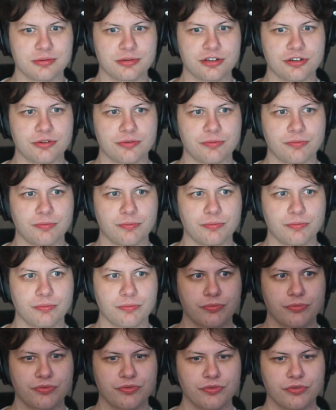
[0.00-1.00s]
me
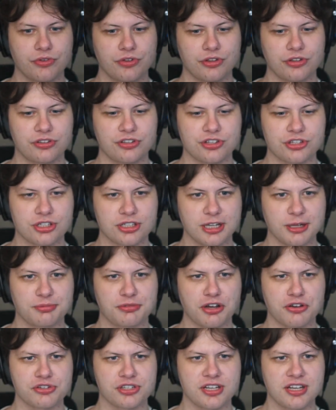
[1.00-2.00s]
to slip
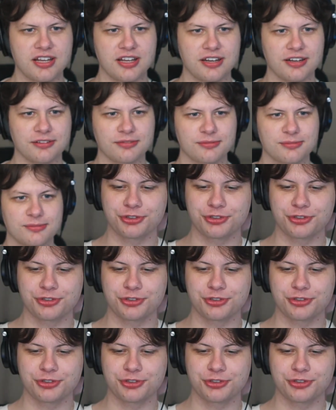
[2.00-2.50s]
those in.